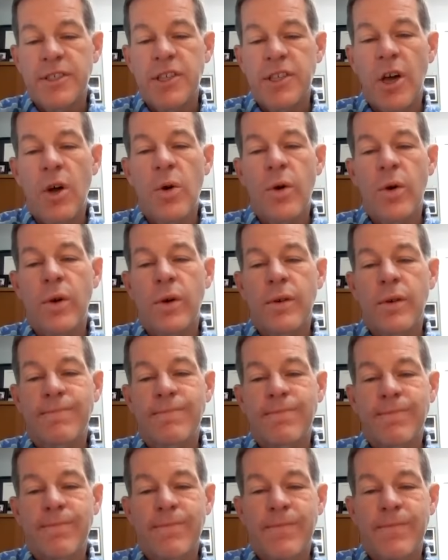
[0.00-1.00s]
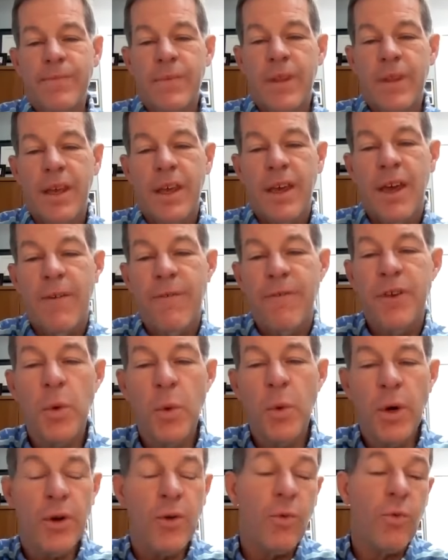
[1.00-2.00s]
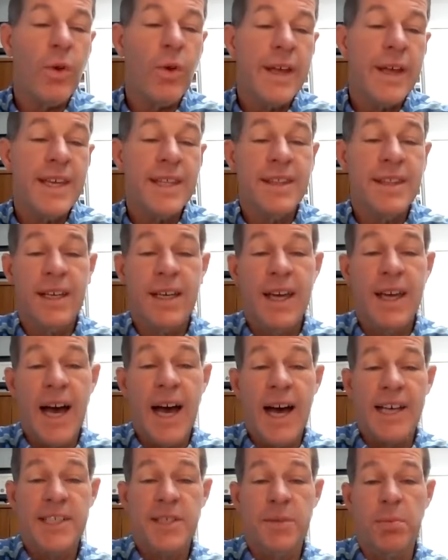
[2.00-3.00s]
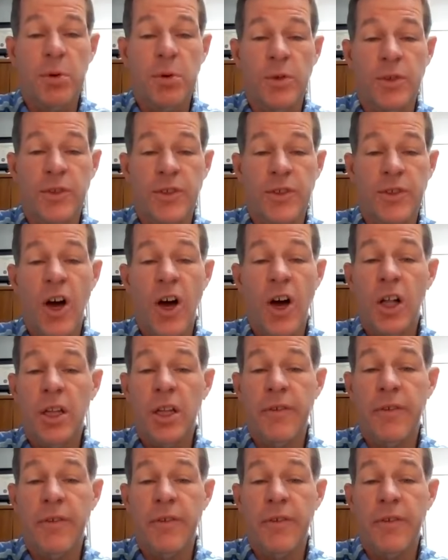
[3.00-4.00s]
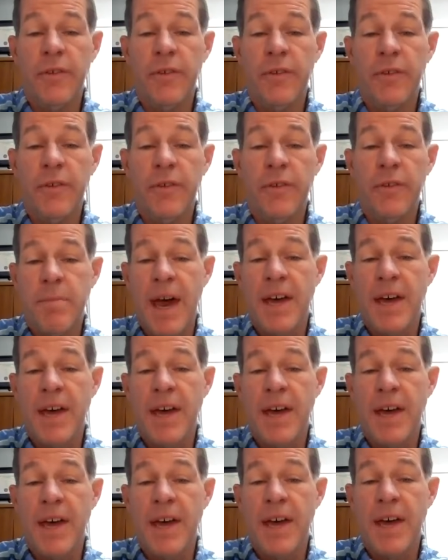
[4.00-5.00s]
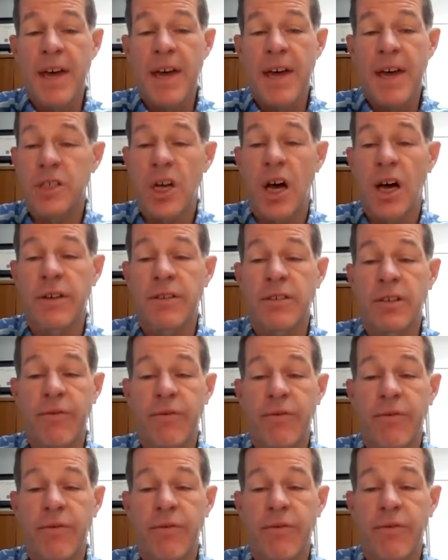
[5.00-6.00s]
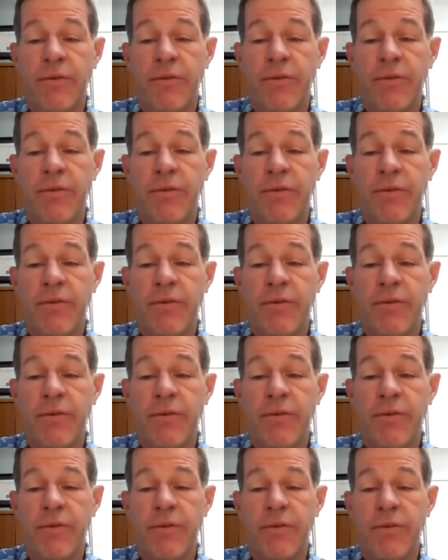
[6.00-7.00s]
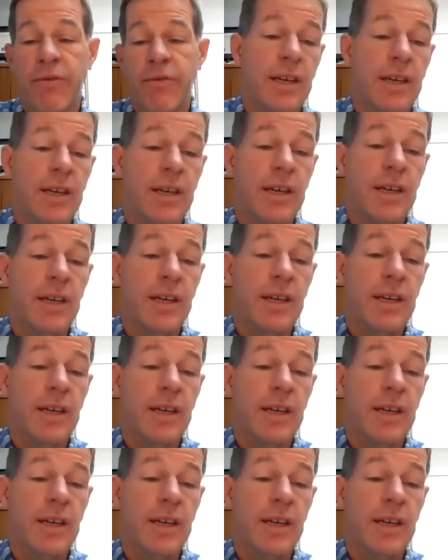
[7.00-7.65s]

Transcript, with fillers: So if you were to read the Gospels, all of them, Mark, Luke, and John, very closely,